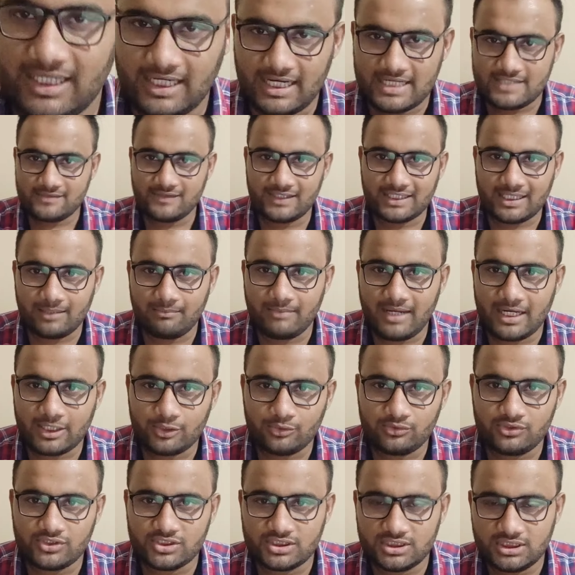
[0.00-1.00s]
Hey guys, welcome
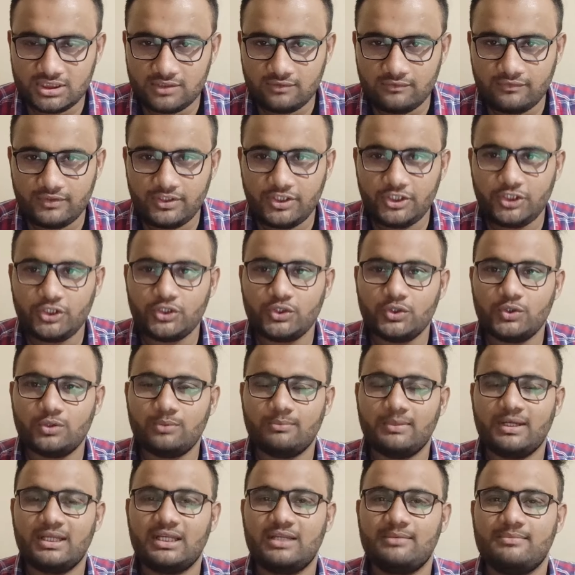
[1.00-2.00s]
back to this new
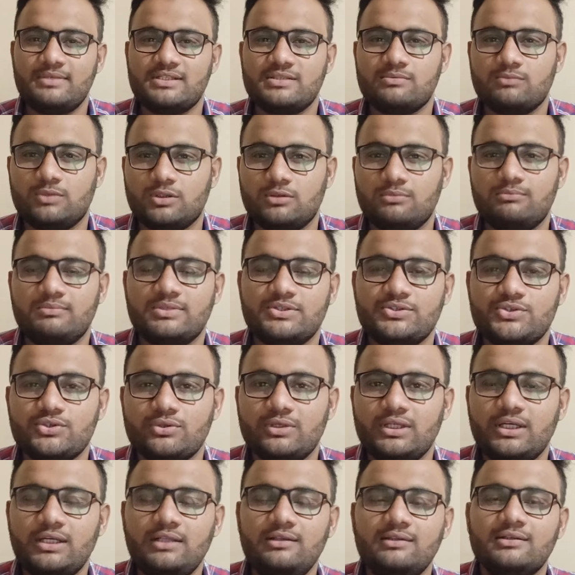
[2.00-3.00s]
video. My name is Muhammad
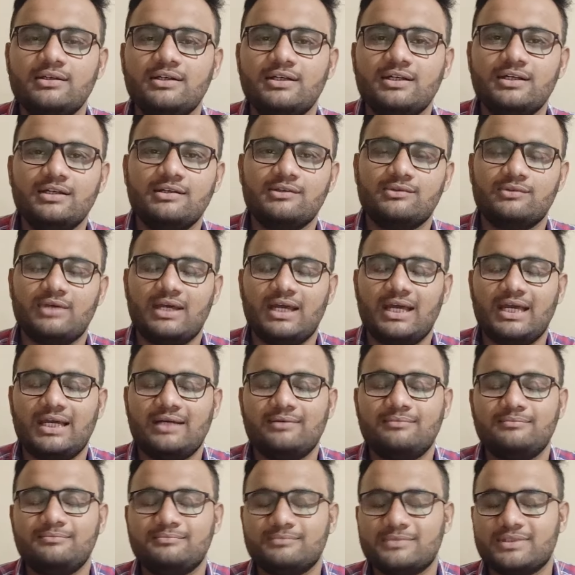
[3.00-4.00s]
Junaid. So I
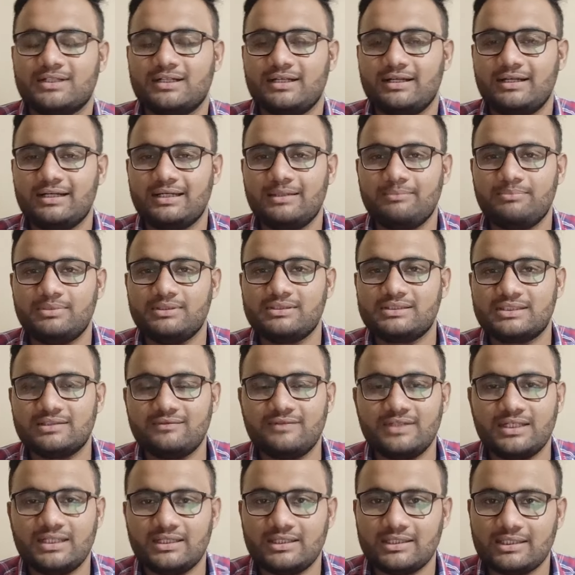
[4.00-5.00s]
am currently
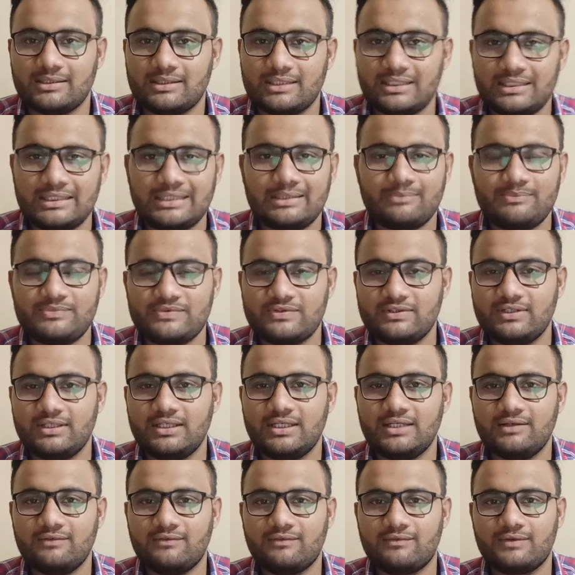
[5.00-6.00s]
pursuing
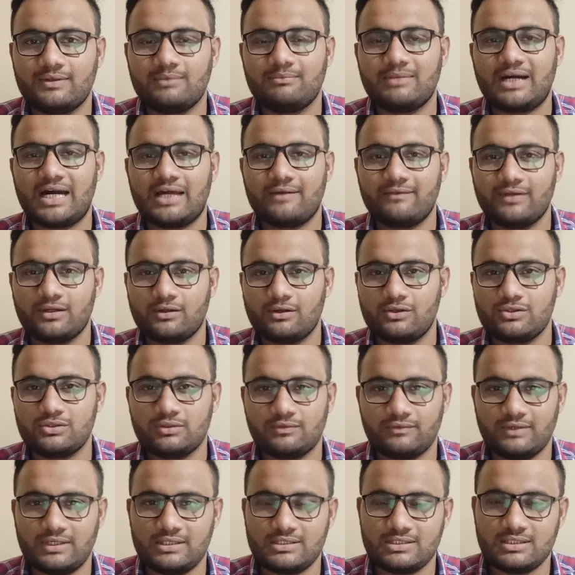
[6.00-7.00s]
MCA from RV
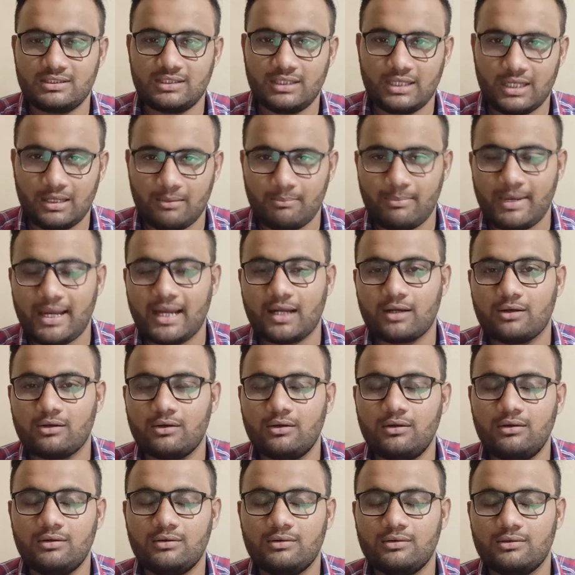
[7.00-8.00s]
College of Engineering,
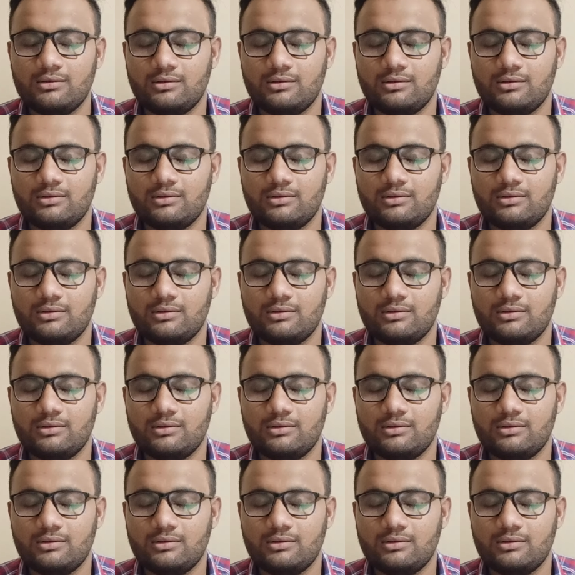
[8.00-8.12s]
Bangalore,